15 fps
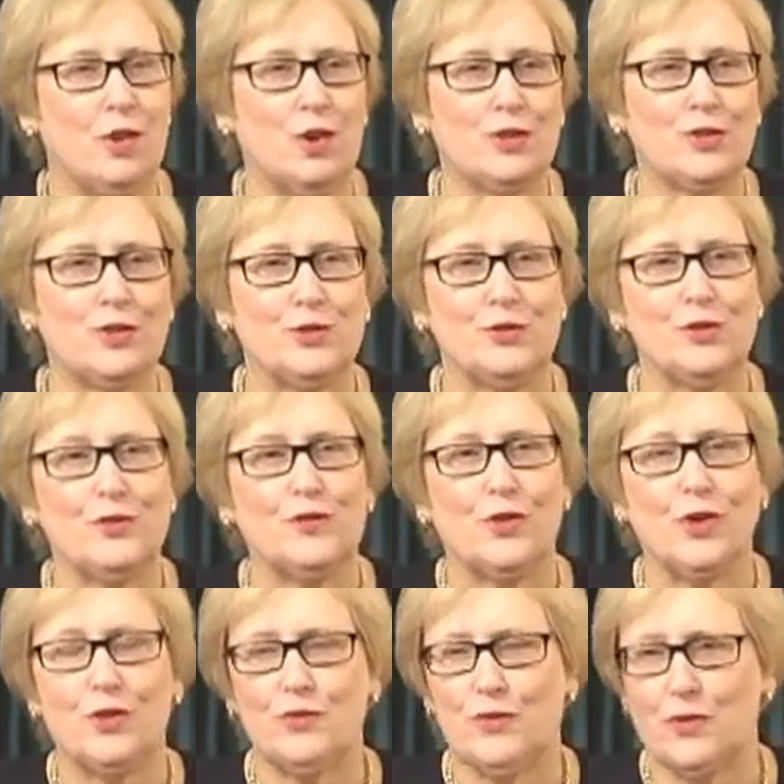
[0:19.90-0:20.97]
lawsuits
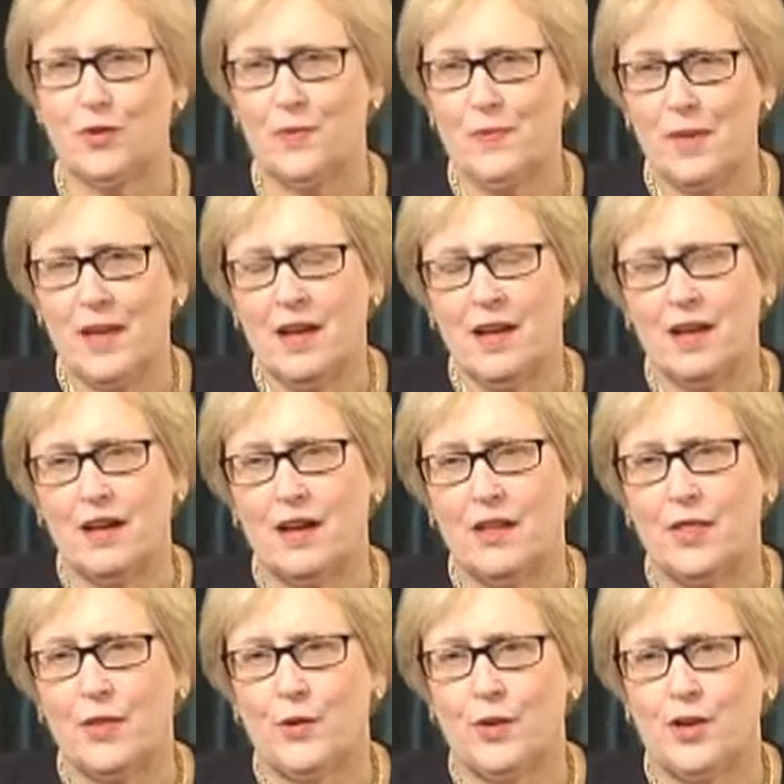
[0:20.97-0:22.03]
for over
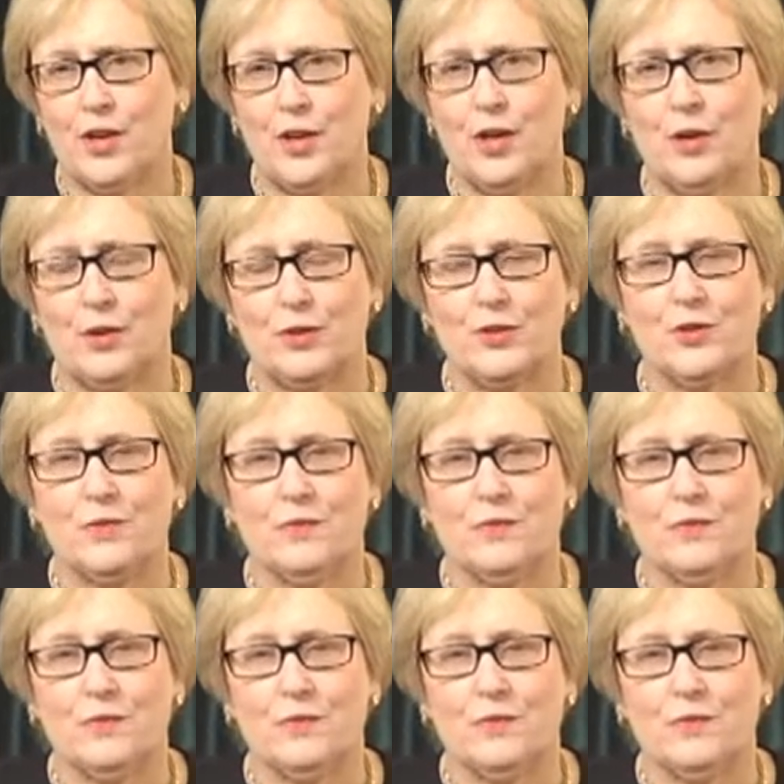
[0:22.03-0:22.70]
30 years.